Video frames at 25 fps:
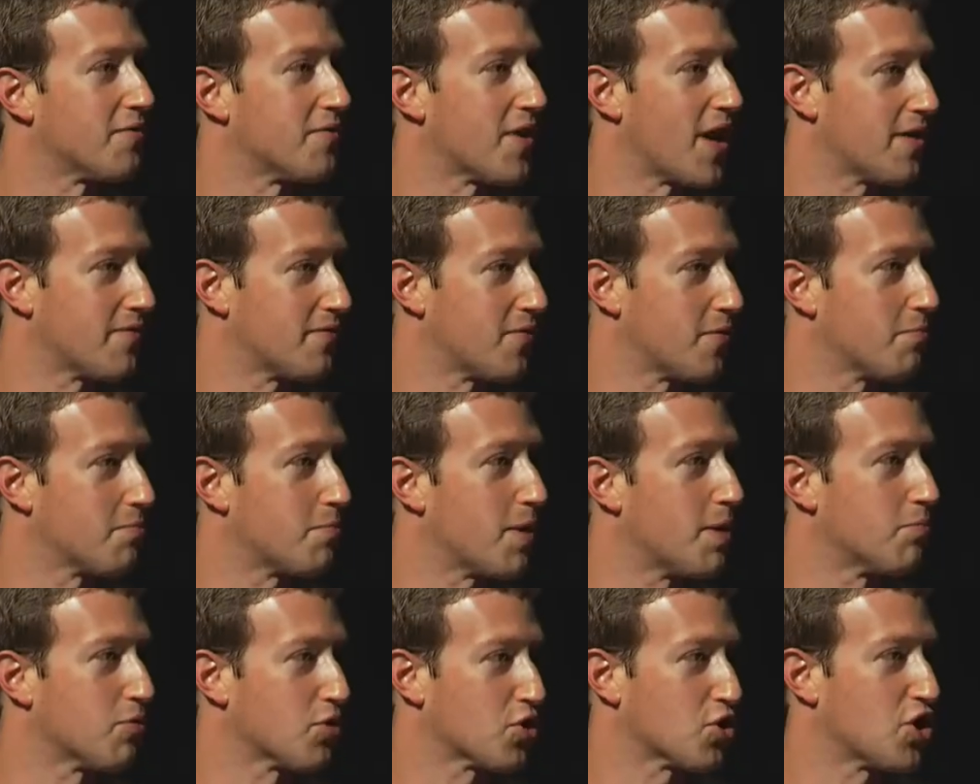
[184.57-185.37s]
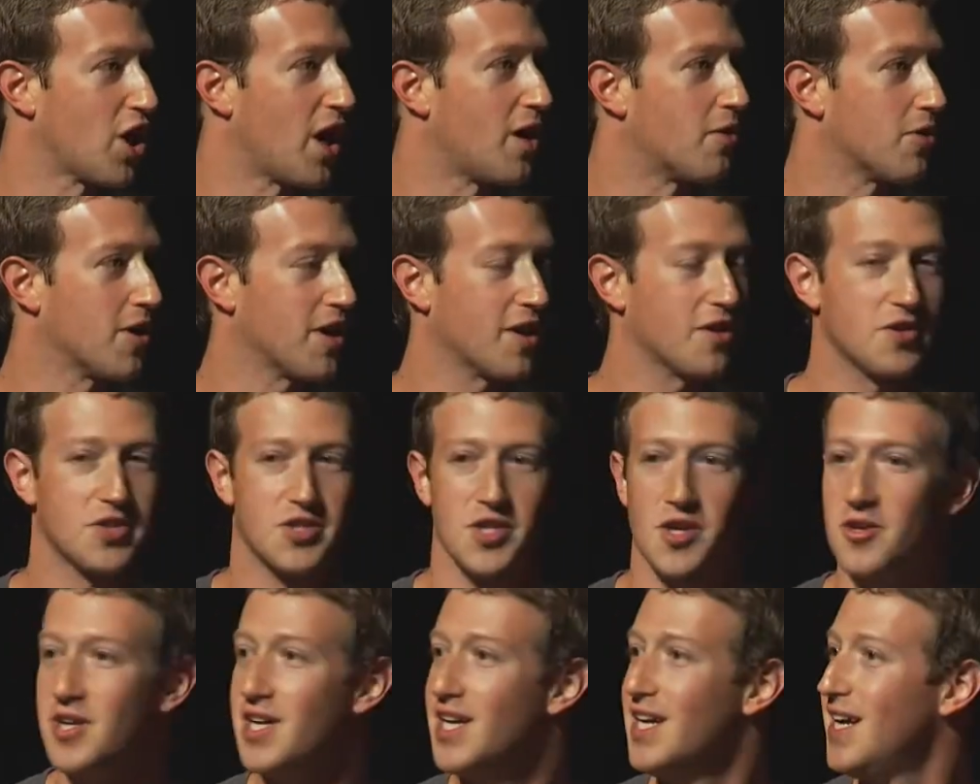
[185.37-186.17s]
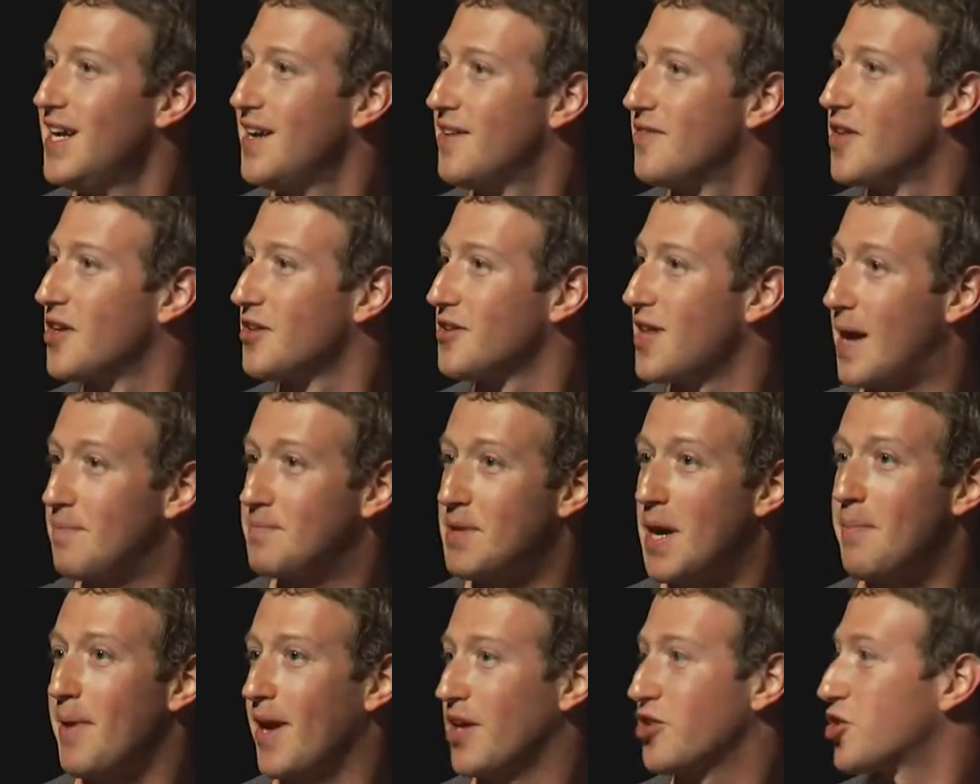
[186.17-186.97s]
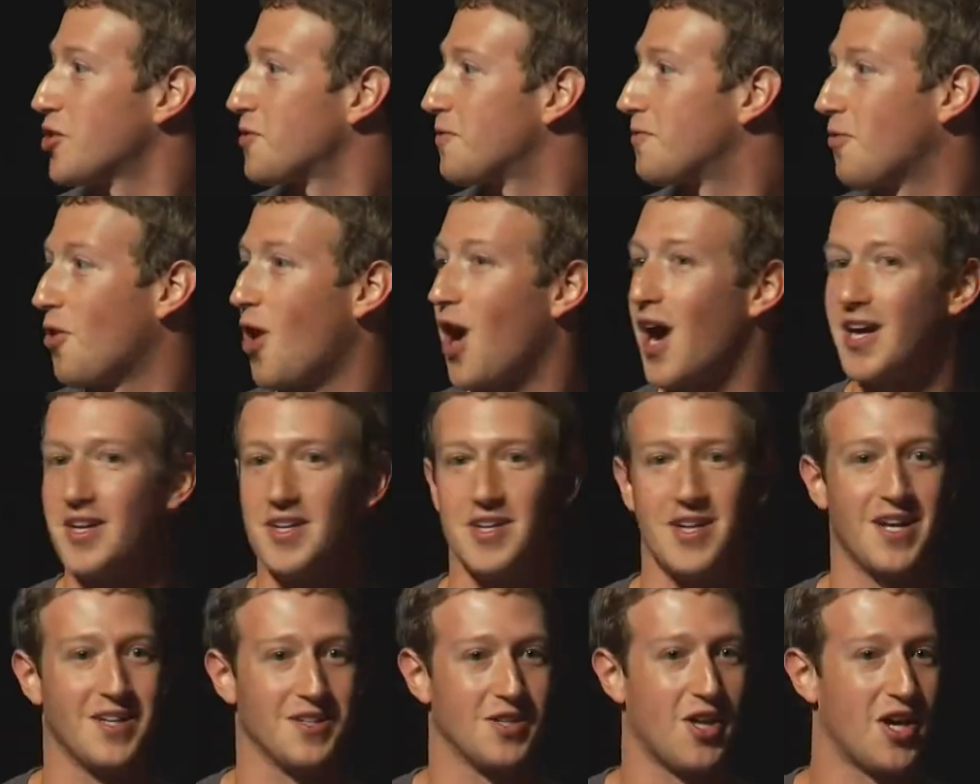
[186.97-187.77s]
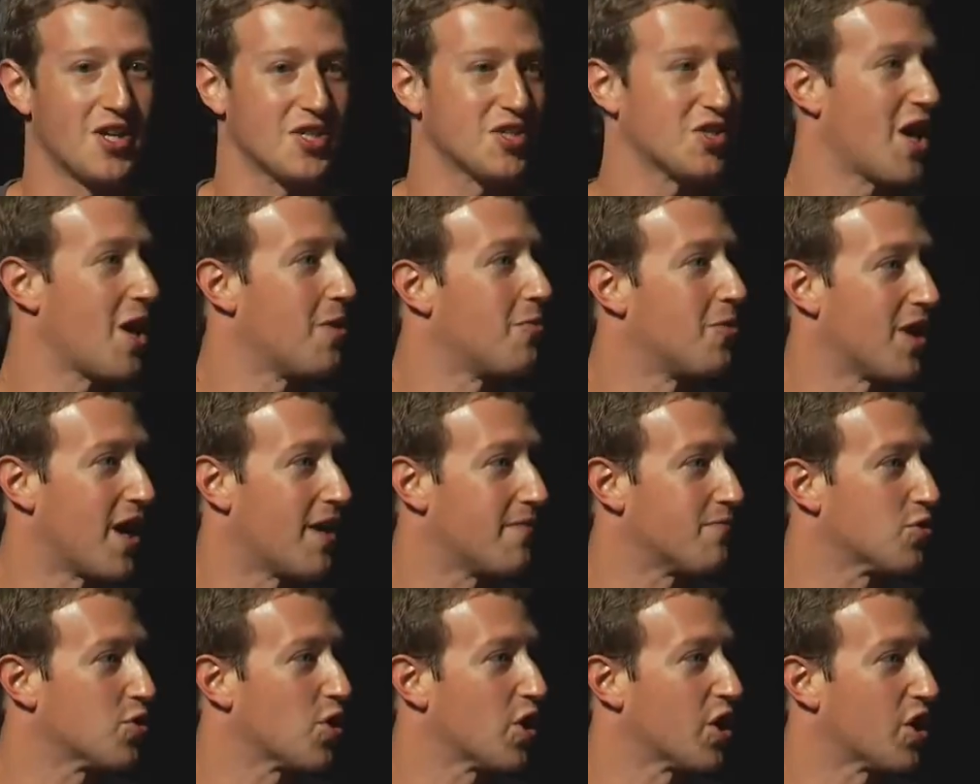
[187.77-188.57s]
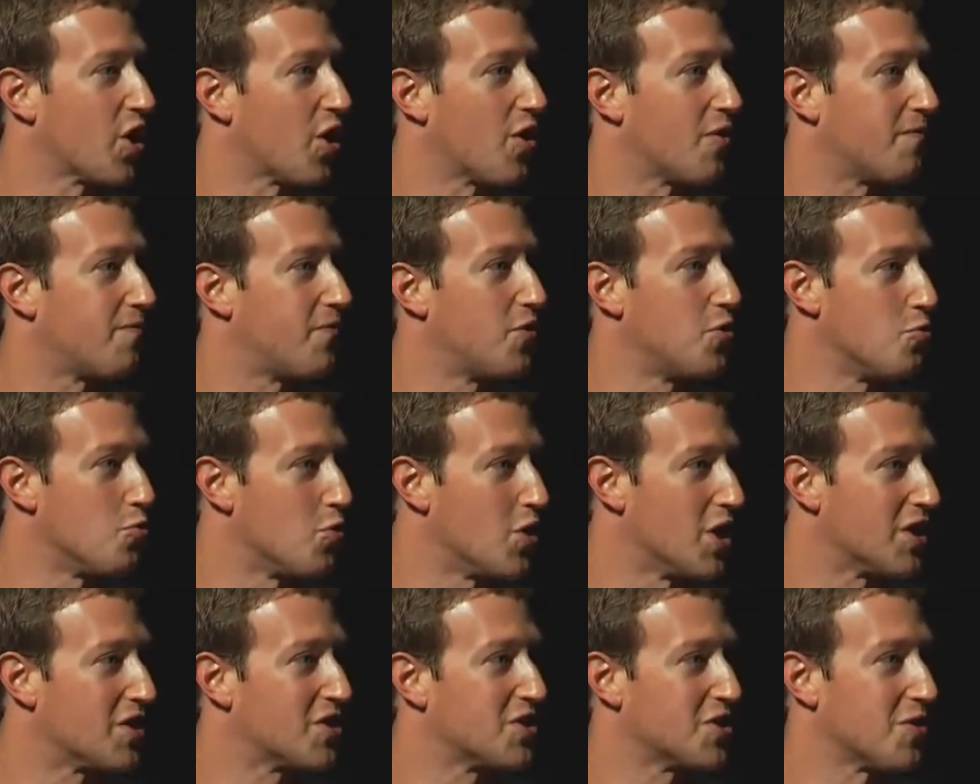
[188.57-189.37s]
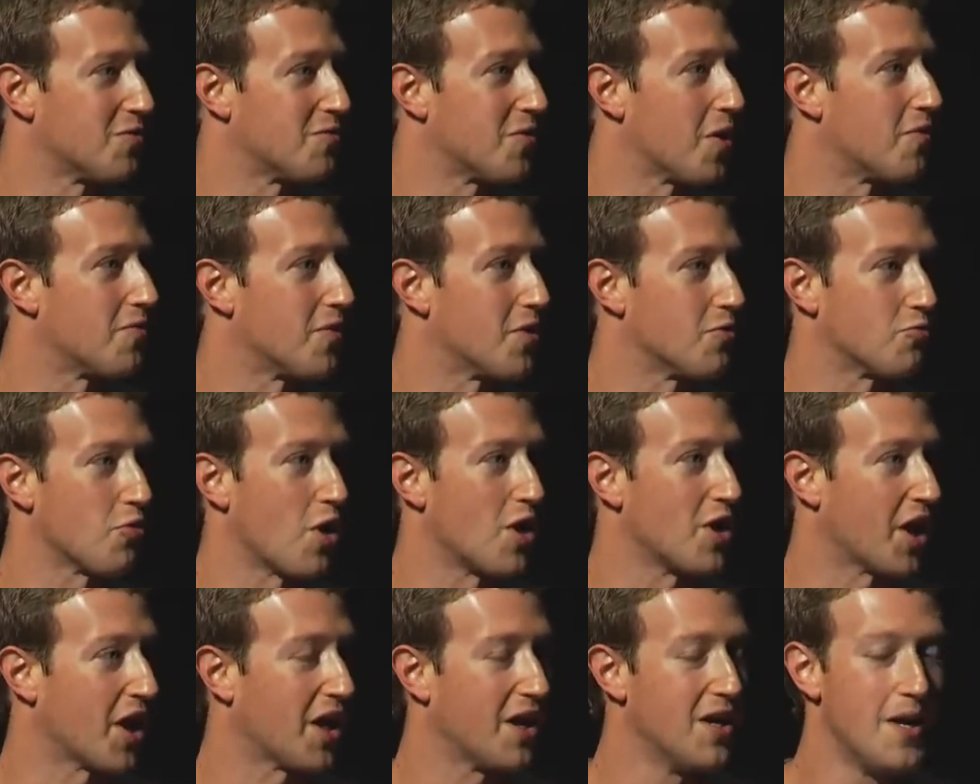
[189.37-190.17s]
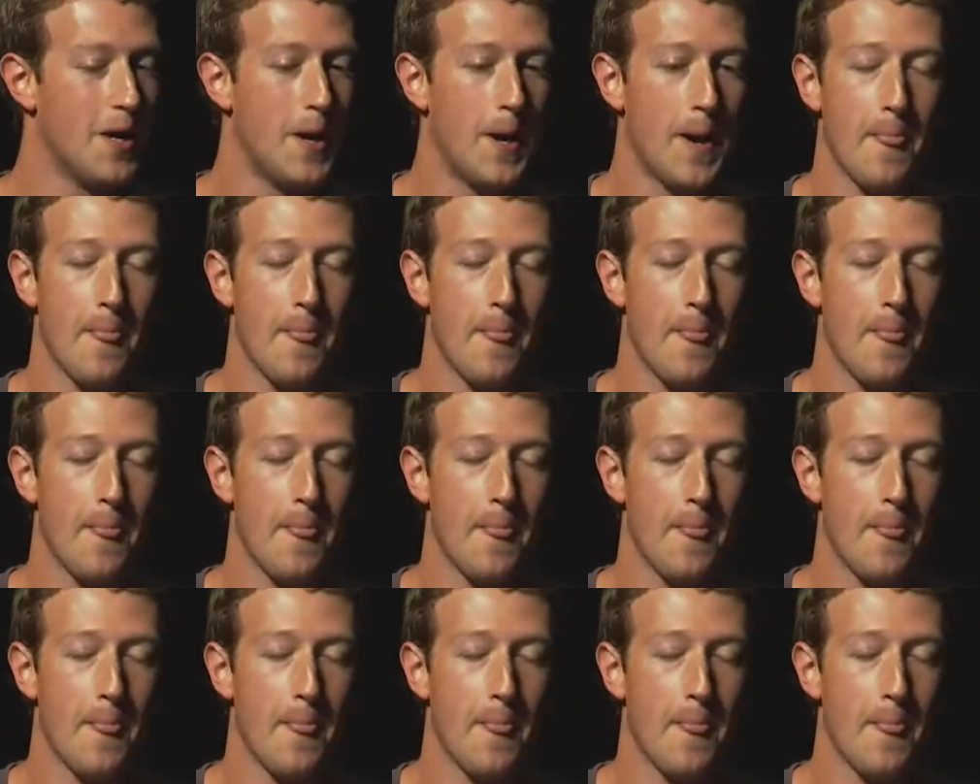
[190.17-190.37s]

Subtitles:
of that from people showering, so the laptop actually fried, and I lost that one after a few weeks of it running.